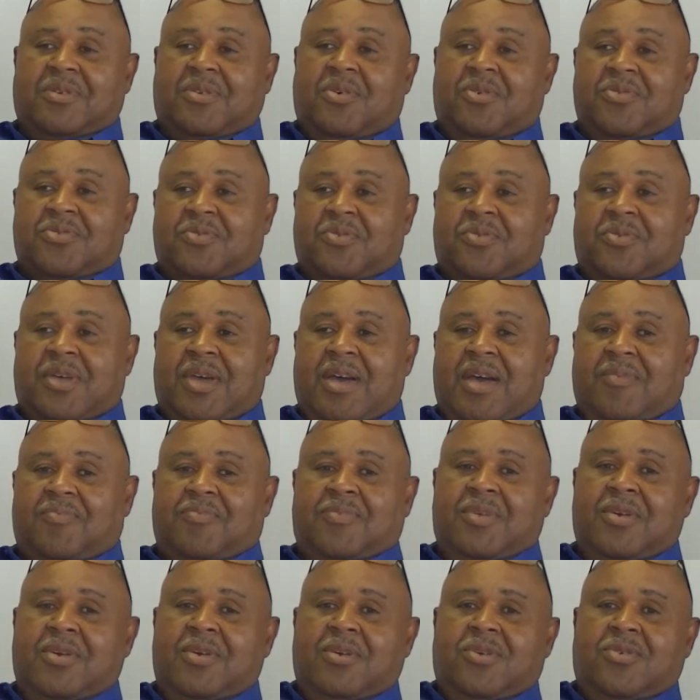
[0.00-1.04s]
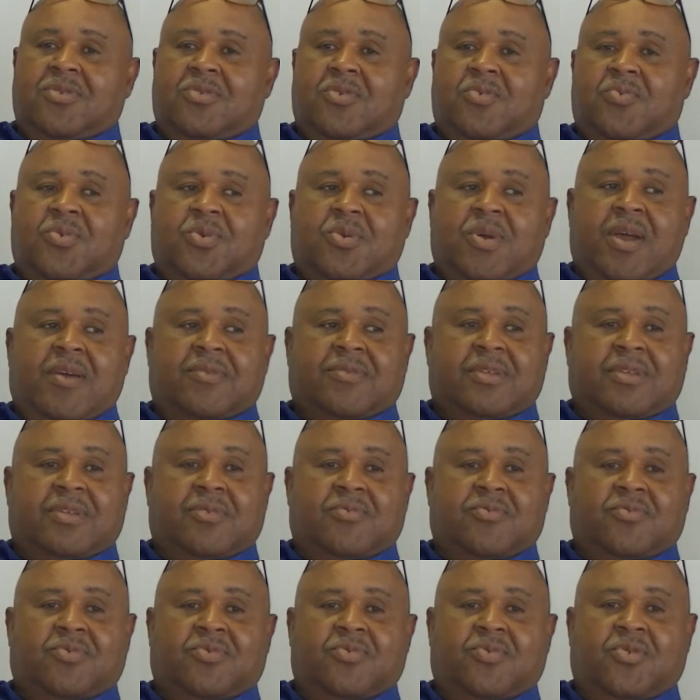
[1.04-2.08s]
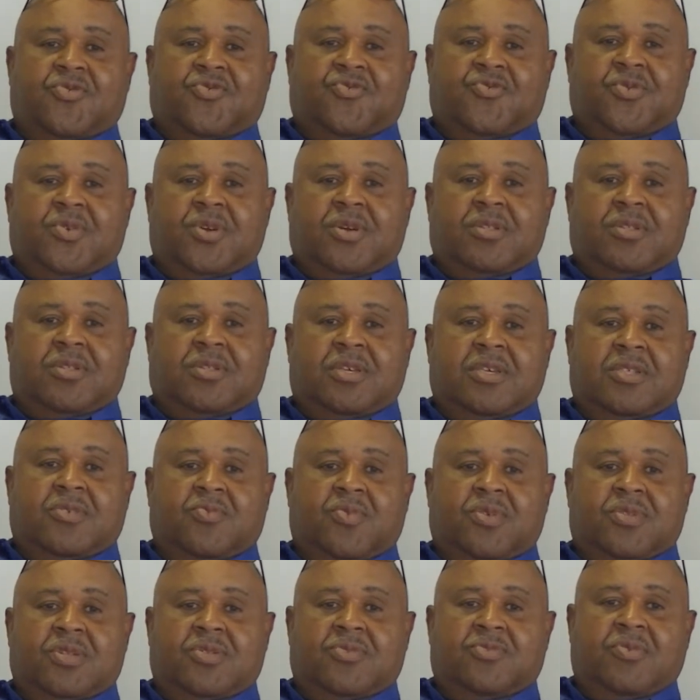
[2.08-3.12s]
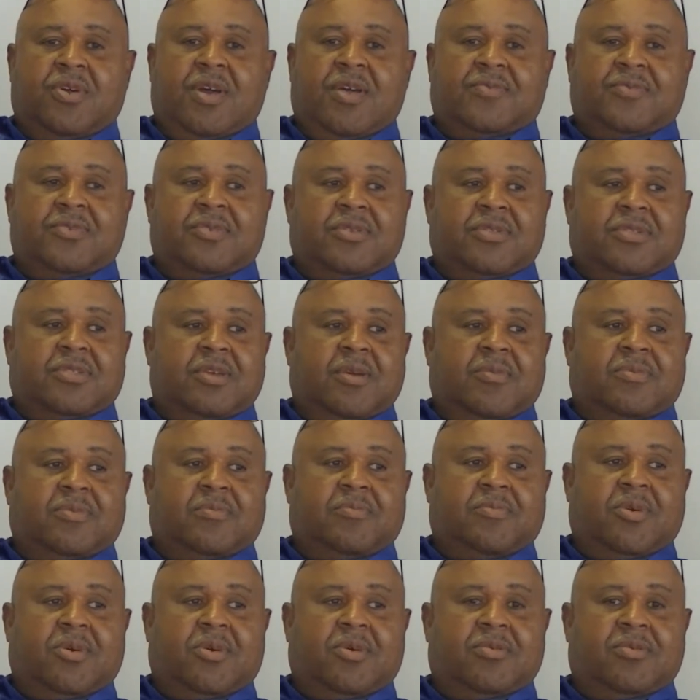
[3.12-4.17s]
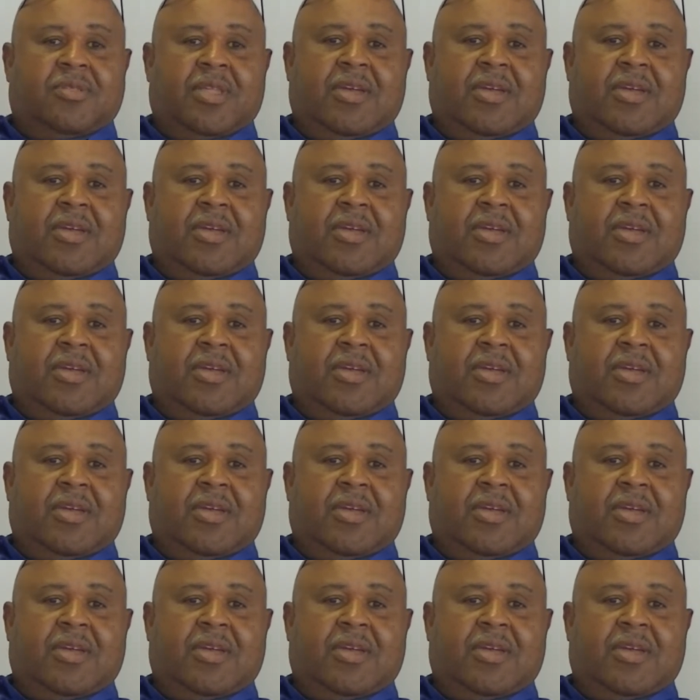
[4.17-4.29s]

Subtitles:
Coastal now, you know, we're gonna have to do a drill to teach him what to do after the interception ball.